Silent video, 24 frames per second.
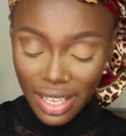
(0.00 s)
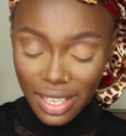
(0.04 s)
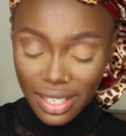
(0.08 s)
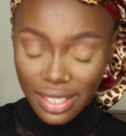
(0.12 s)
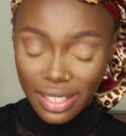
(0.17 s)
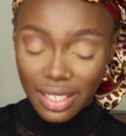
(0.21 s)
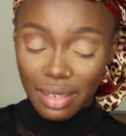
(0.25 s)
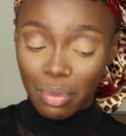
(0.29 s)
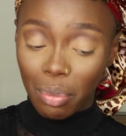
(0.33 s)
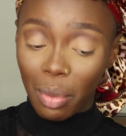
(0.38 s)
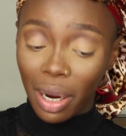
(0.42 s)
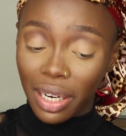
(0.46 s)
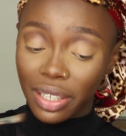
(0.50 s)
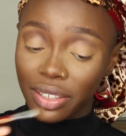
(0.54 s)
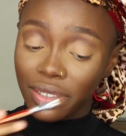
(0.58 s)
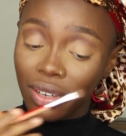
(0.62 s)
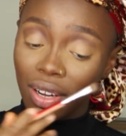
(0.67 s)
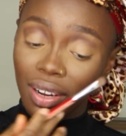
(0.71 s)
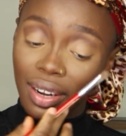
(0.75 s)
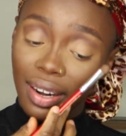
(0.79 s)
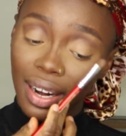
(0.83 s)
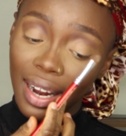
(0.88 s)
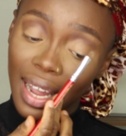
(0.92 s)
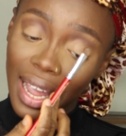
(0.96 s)
Seeing my
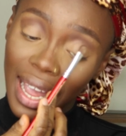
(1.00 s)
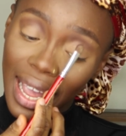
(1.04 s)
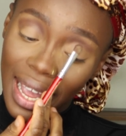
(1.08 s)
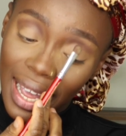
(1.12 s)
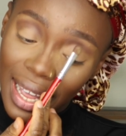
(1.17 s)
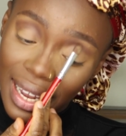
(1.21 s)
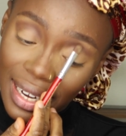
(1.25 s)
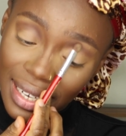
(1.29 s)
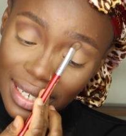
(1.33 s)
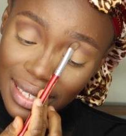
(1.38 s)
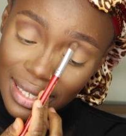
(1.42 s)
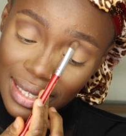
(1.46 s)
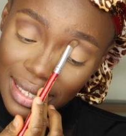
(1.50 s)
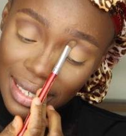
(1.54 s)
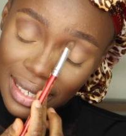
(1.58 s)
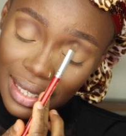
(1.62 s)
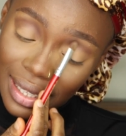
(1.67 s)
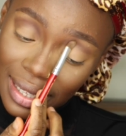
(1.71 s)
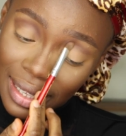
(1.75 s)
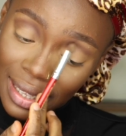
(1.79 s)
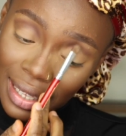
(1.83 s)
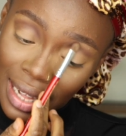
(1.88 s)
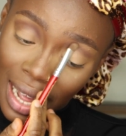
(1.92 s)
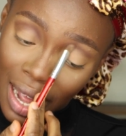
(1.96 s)
daughter and
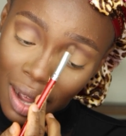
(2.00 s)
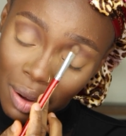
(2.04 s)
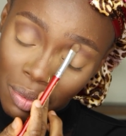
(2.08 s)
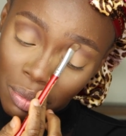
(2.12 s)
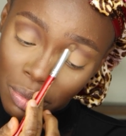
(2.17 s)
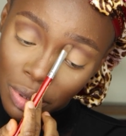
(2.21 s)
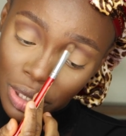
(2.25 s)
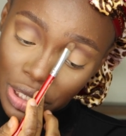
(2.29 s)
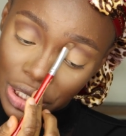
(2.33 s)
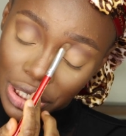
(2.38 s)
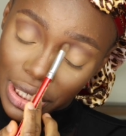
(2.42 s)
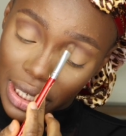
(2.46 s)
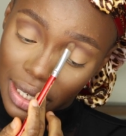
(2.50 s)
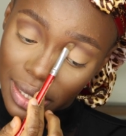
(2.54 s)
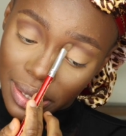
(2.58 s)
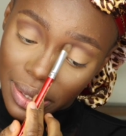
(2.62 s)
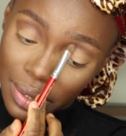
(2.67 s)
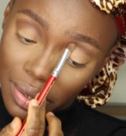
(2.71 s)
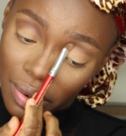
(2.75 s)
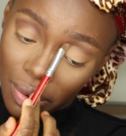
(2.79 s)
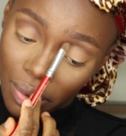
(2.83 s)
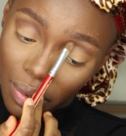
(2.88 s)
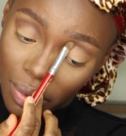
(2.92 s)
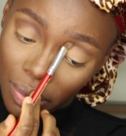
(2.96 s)
seeing how much she
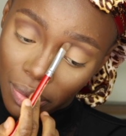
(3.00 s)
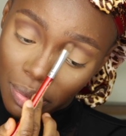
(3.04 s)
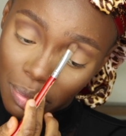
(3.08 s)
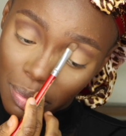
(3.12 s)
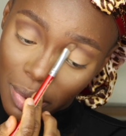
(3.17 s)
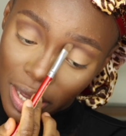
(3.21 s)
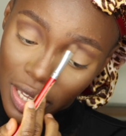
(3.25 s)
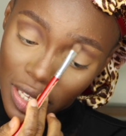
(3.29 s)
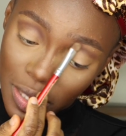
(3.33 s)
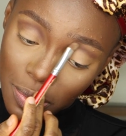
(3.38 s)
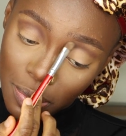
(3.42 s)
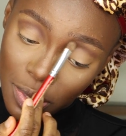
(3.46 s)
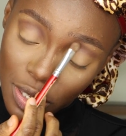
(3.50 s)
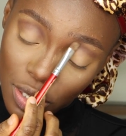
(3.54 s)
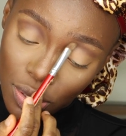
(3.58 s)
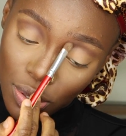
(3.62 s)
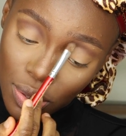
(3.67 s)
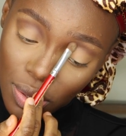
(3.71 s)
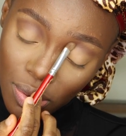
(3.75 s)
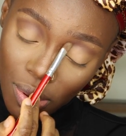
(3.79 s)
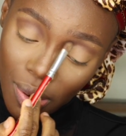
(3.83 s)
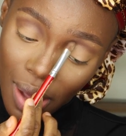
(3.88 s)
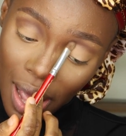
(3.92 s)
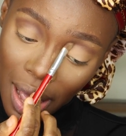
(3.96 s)
has grown makes me
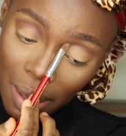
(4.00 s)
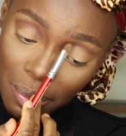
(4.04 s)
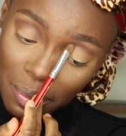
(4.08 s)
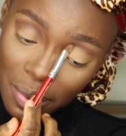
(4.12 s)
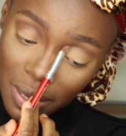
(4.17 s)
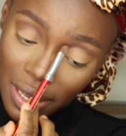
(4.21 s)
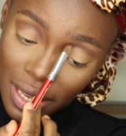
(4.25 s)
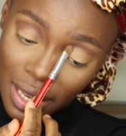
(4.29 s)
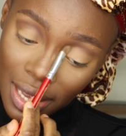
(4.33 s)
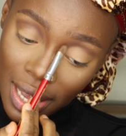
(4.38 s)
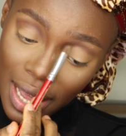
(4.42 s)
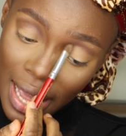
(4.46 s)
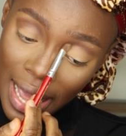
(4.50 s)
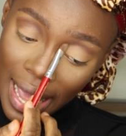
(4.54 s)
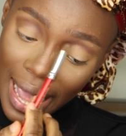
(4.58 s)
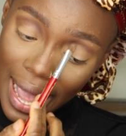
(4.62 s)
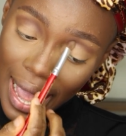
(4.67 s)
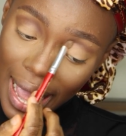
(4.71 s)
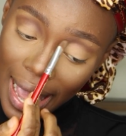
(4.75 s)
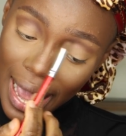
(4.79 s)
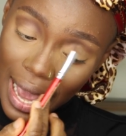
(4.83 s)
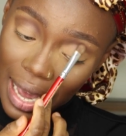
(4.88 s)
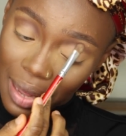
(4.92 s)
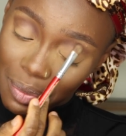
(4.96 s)
so happy,
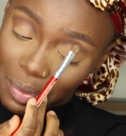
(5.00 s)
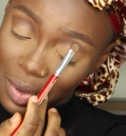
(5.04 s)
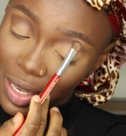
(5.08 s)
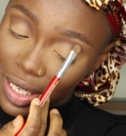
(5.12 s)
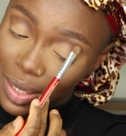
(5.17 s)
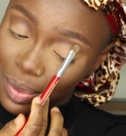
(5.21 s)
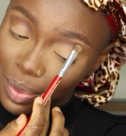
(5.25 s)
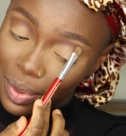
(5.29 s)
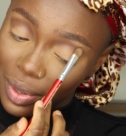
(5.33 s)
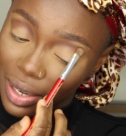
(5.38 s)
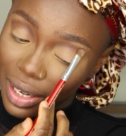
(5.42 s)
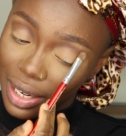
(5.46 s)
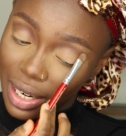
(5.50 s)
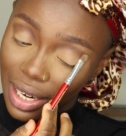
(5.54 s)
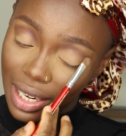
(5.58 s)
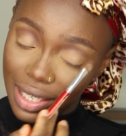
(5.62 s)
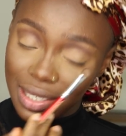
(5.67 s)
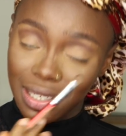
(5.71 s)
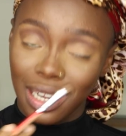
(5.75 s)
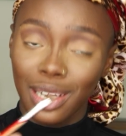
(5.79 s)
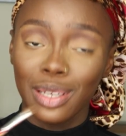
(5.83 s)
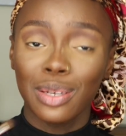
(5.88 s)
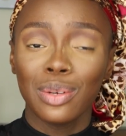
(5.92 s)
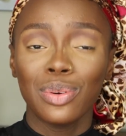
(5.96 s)
and makes me
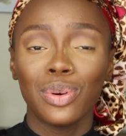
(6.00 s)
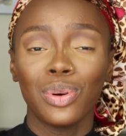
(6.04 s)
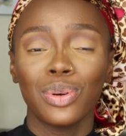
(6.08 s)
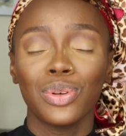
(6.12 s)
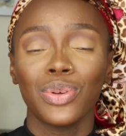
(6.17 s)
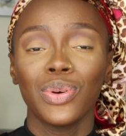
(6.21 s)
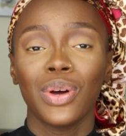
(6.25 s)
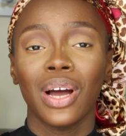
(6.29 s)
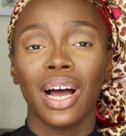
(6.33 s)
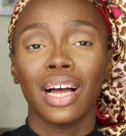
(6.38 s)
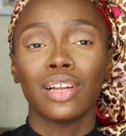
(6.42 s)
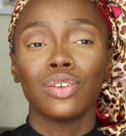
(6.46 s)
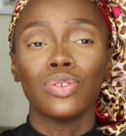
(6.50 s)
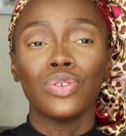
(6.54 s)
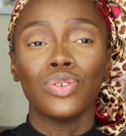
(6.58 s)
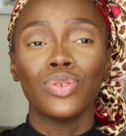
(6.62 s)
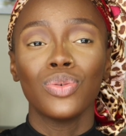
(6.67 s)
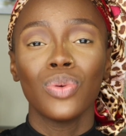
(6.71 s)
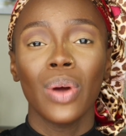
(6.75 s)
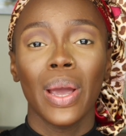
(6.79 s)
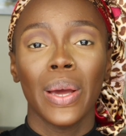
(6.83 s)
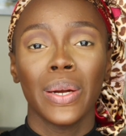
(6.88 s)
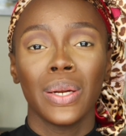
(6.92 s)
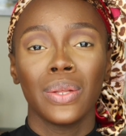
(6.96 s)
realize that you can
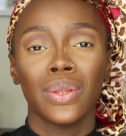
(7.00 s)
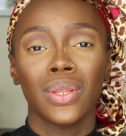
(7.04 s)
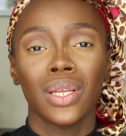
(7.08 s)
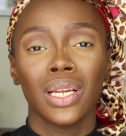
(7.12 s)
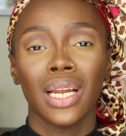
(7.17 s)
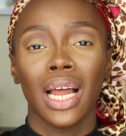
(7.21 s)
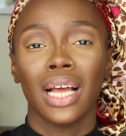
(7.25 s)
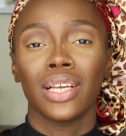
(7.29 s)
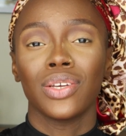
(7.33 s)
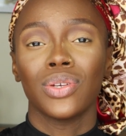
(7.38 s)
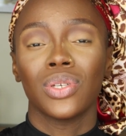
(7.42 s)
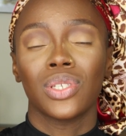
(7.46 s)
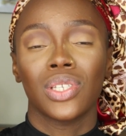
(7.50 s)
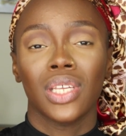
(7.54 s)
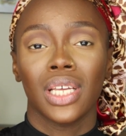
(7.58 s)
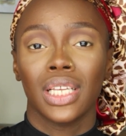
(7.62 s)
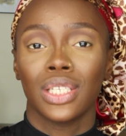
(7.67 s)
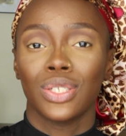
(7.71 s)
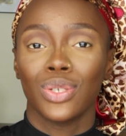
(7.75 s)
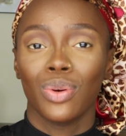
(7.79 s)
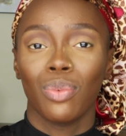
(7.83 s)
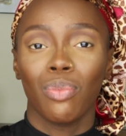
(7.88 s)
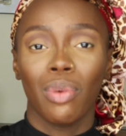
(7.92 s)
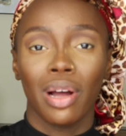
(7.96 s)
do anything that you
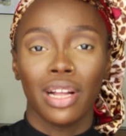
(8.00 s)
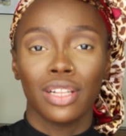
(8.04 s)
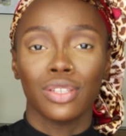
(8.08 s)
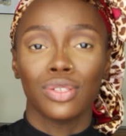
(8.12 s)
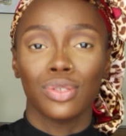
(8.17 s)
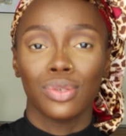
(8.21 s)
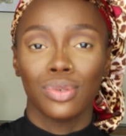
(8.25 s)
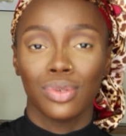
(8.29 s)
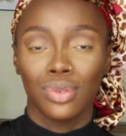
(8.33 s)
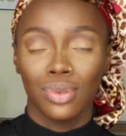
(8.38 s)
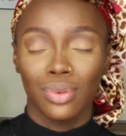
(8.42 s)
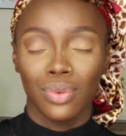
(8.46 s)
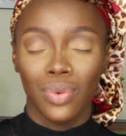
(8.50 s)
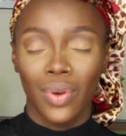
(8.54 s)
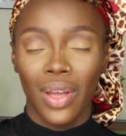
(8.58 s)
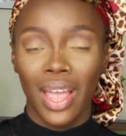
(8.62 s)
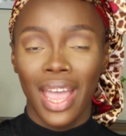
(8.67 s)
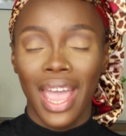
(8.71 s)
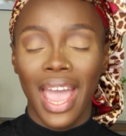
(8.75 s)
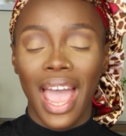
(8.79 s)
set your mind to do.